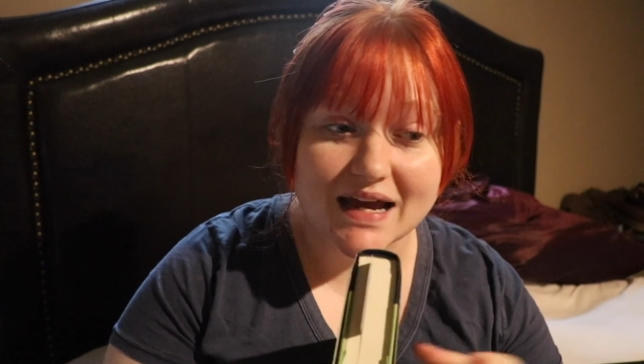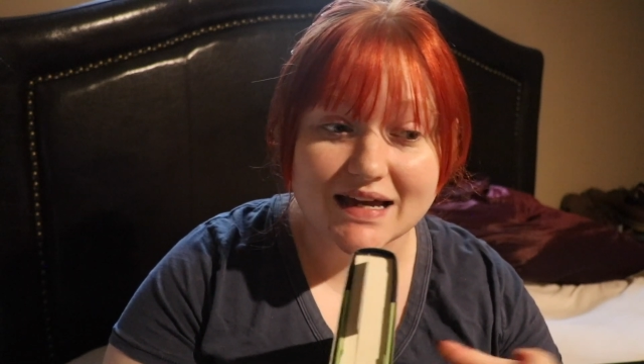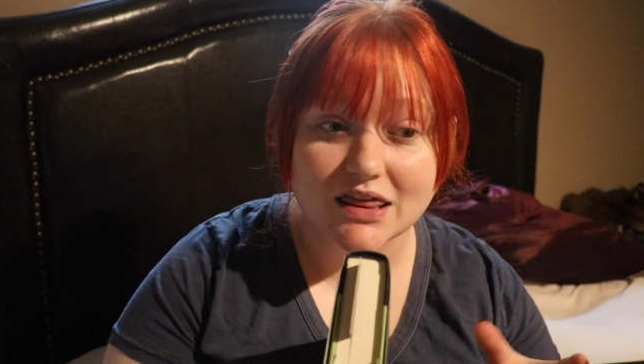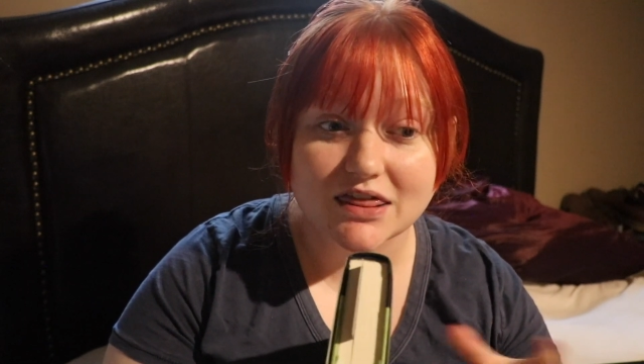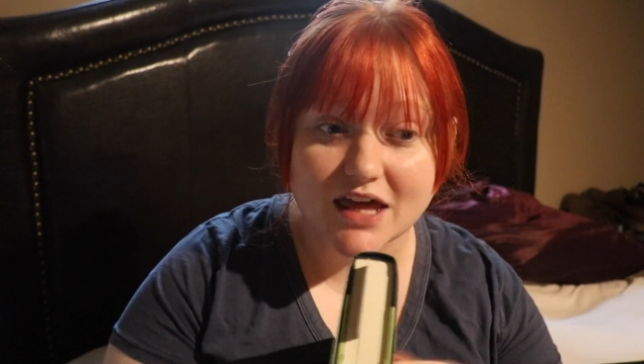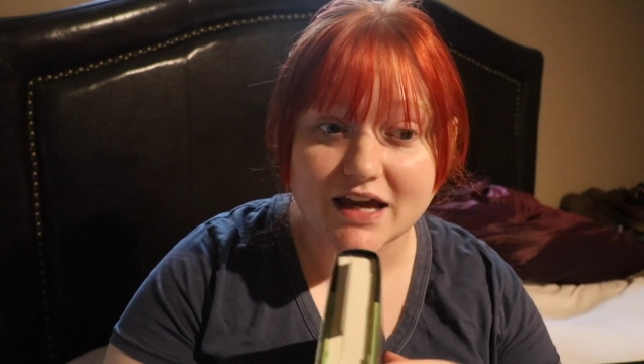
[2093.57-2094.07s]
I
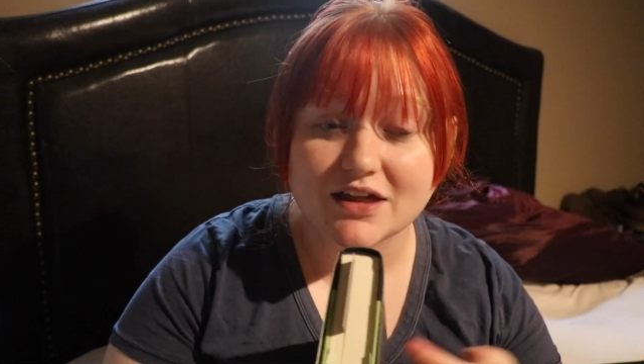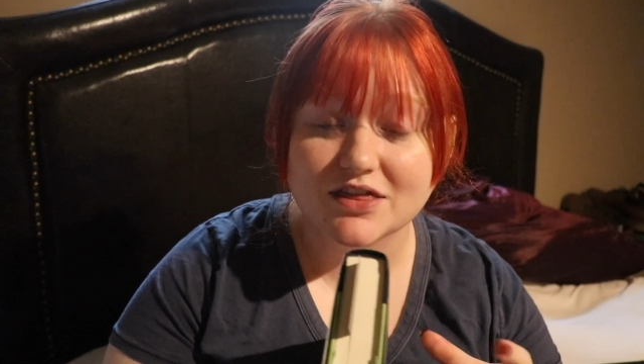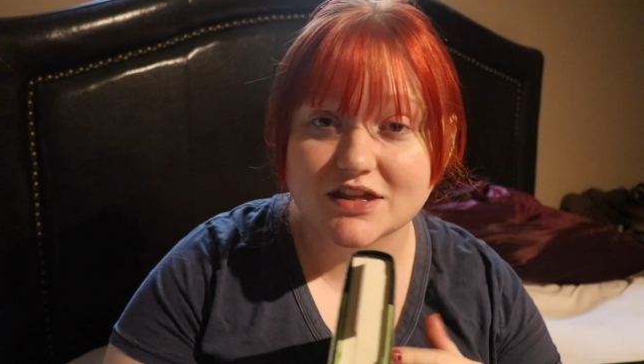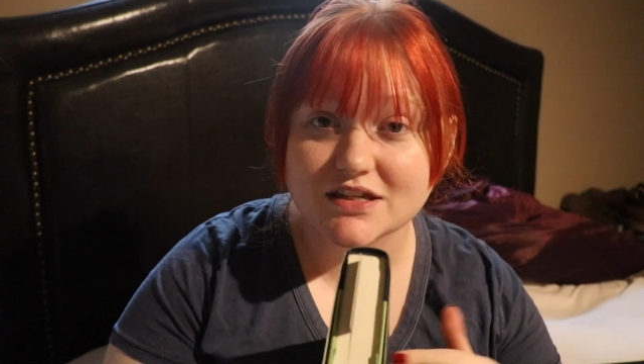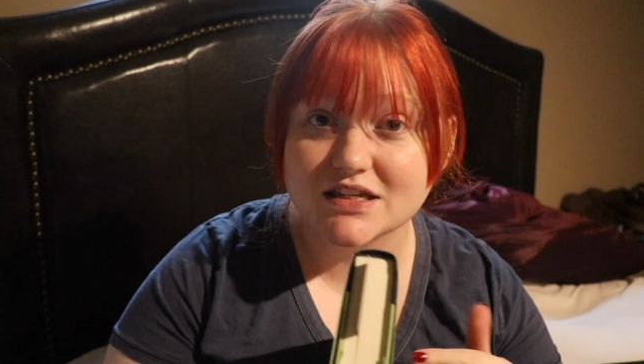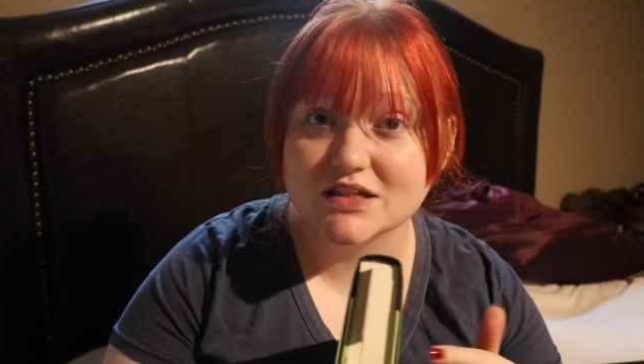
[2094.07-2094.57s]
think
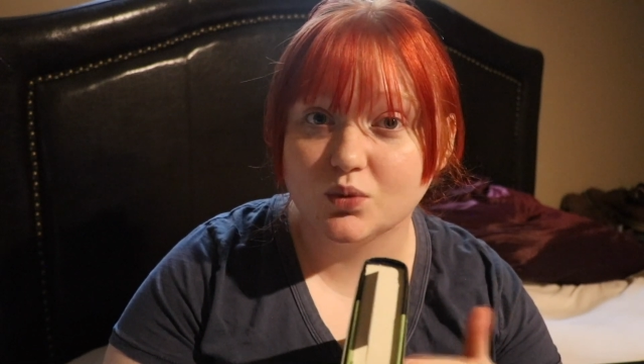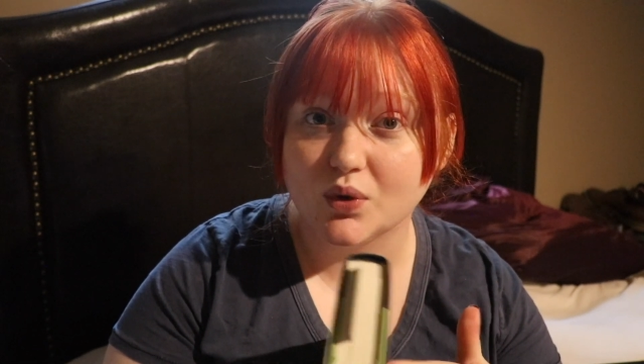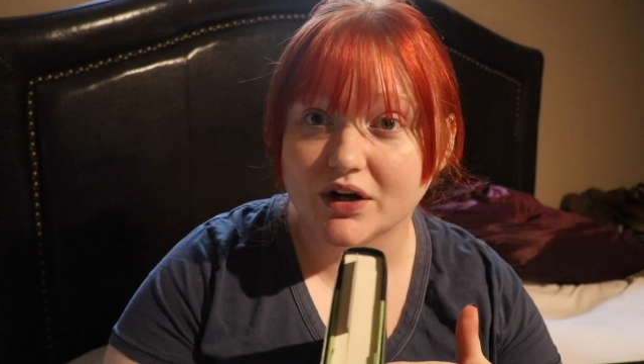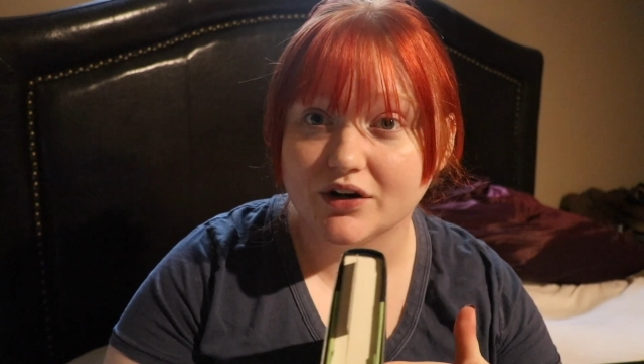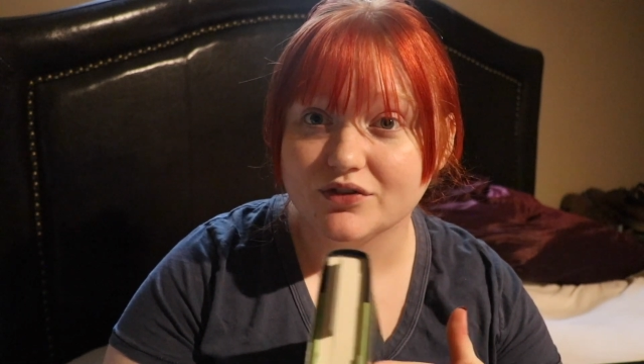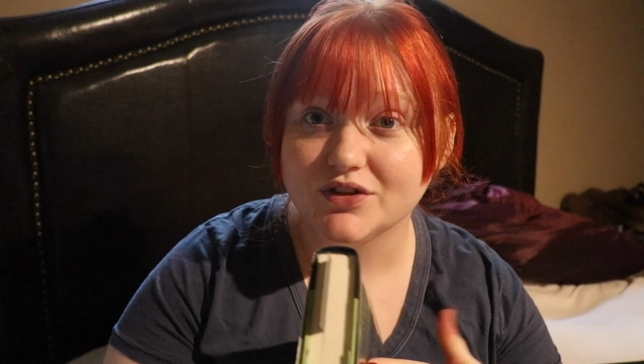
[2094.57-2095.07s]
this is
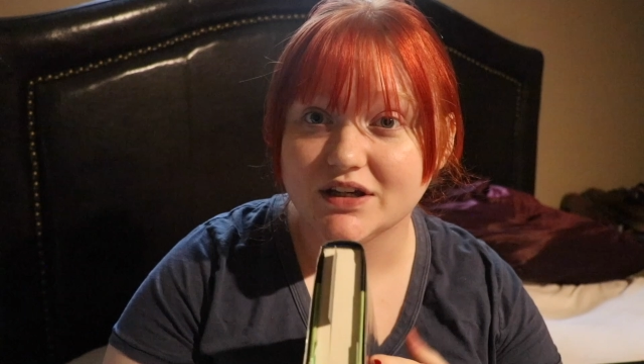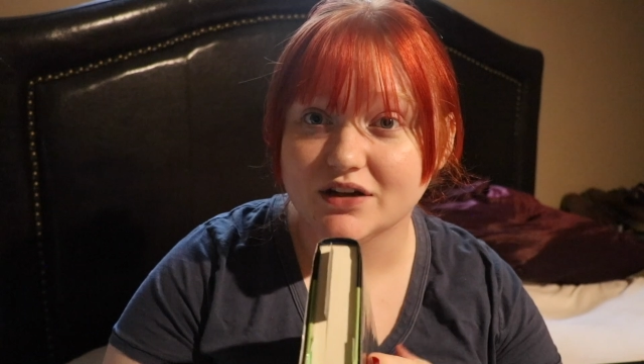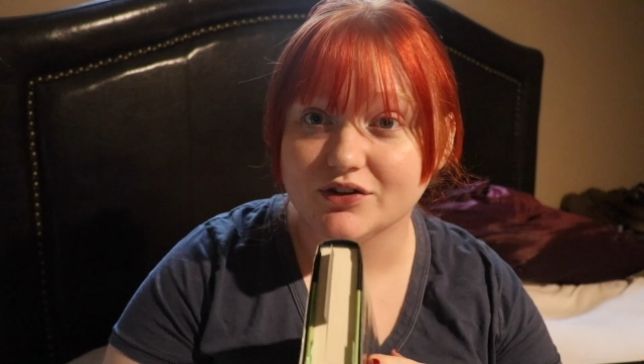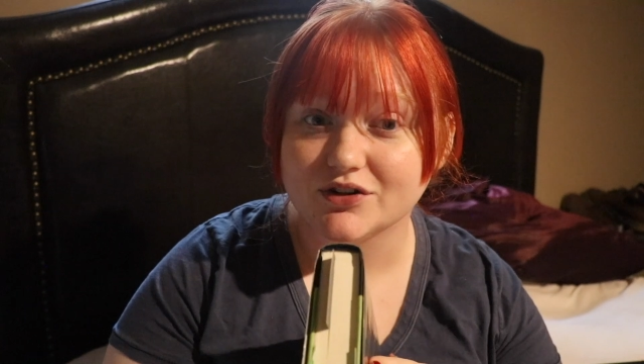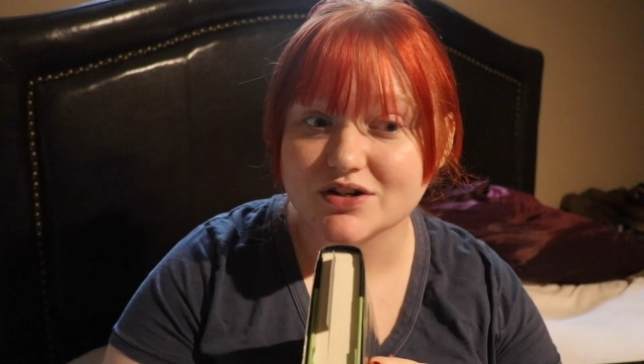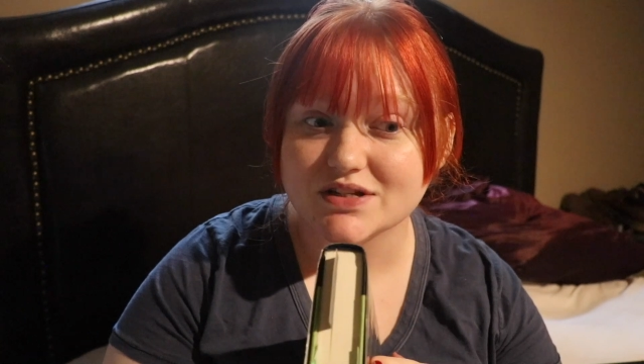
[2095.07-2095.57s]
where the
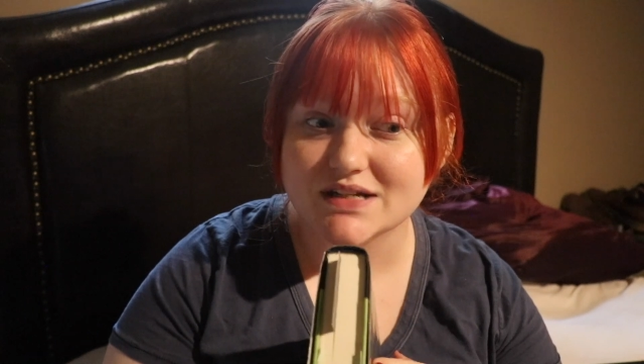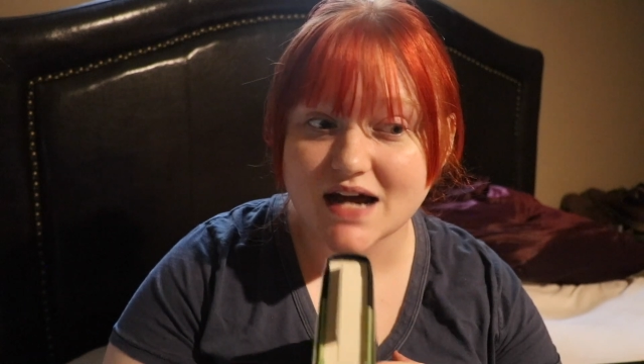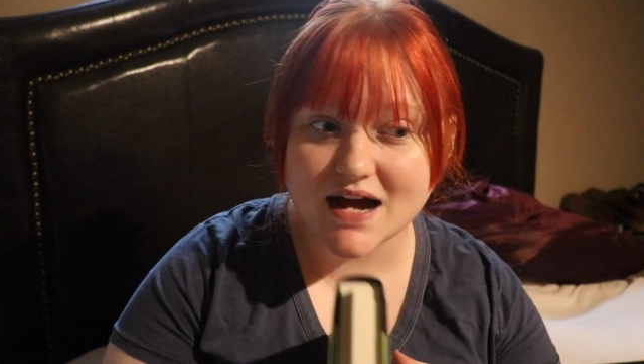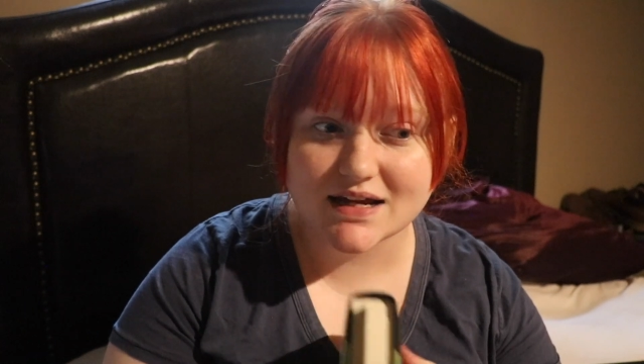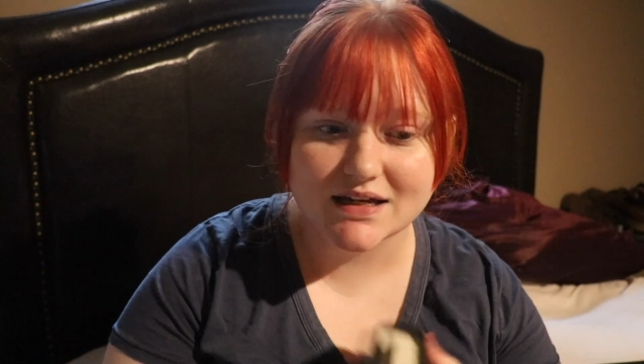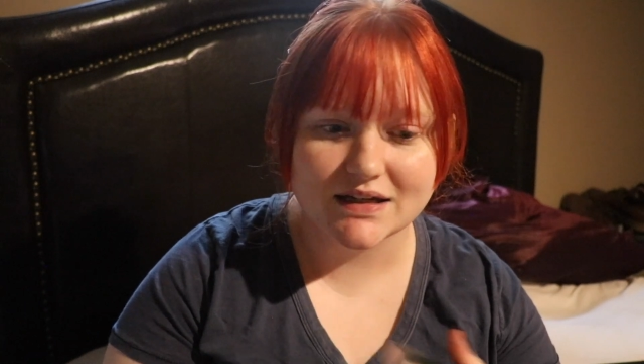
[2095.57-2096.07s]
killer is
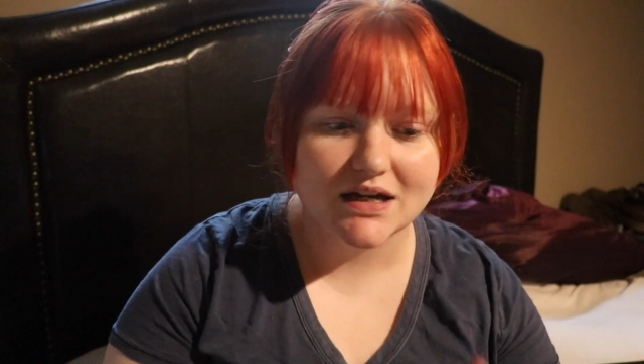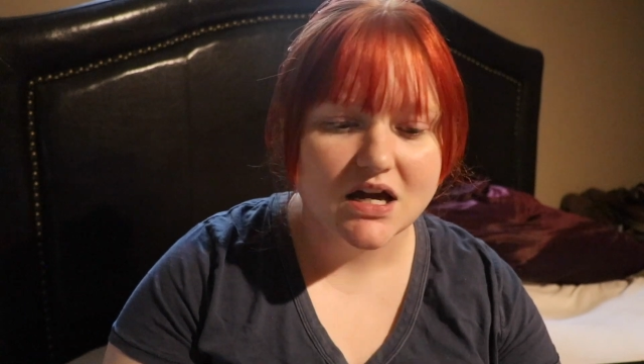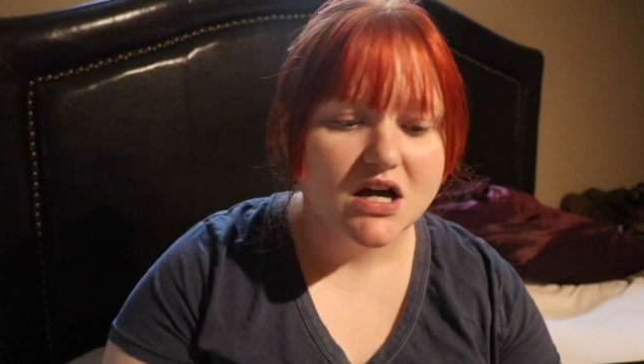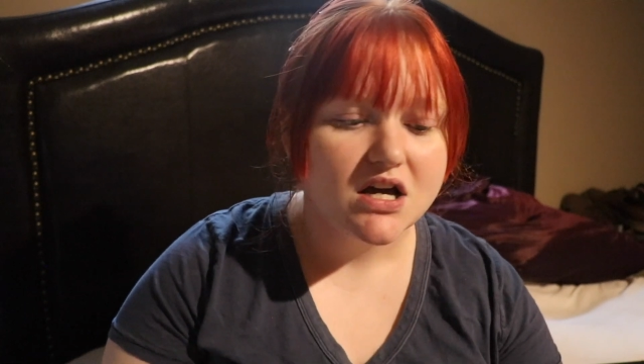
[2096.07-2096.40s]
attacking.